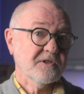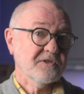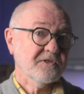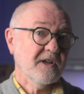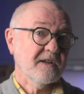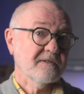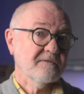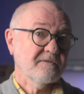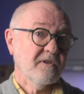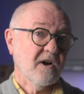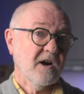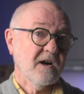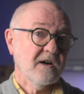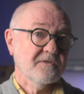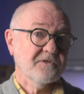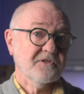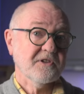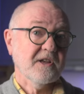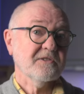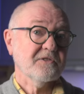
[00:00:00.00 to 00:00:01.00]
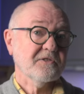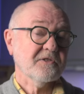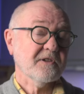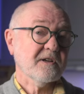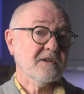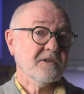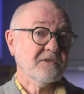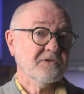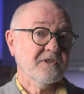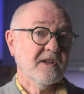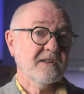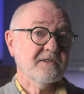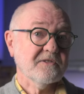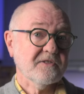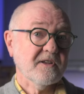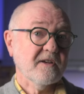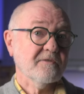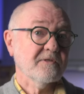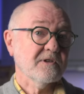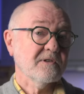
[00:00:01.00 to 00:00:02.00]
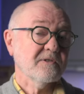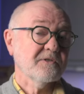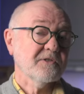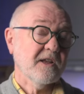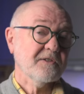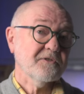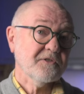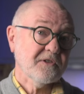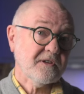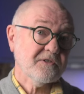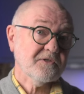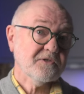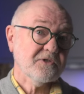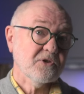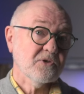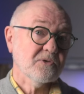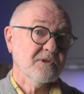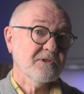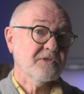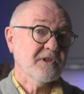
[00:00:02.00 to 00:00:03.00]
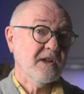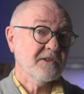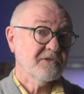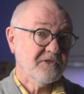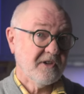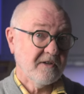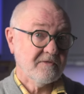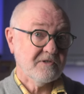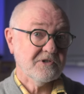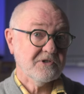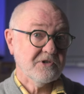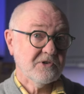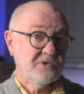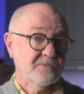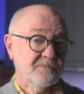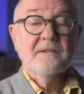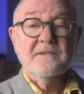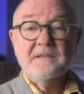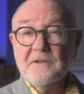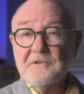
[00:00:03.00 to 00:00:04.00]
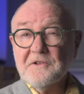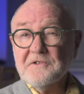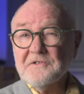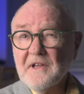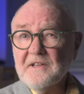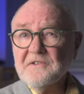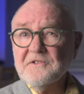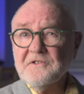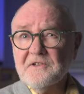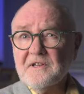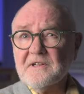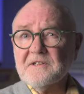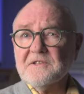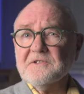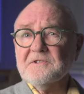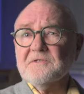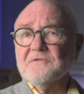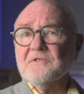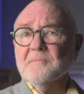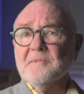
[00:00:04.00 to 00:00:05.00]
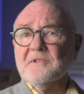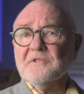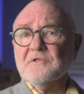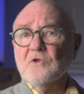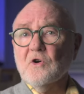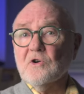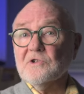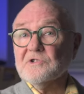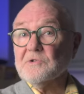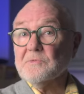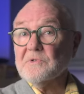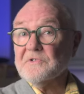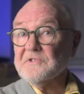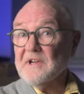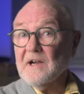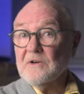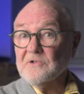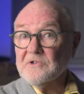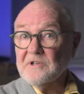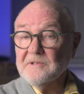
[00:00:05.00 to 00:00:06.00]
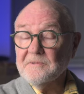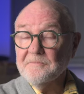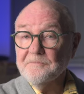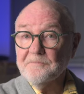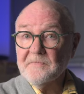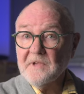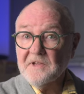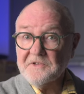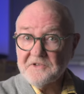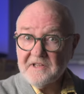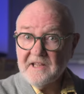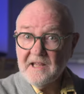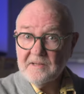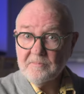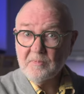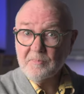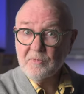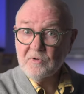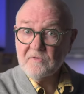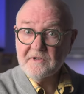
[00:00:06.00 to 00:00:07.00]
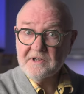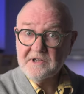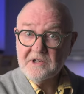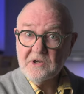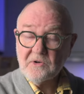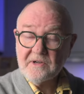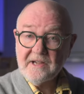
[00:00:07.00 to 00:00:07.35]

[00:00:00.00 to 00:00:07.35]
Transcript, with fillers: the Z five, Z six, Z seven, Z six two, and Z seven two. Now, the Z six from its launch was touted as a capable video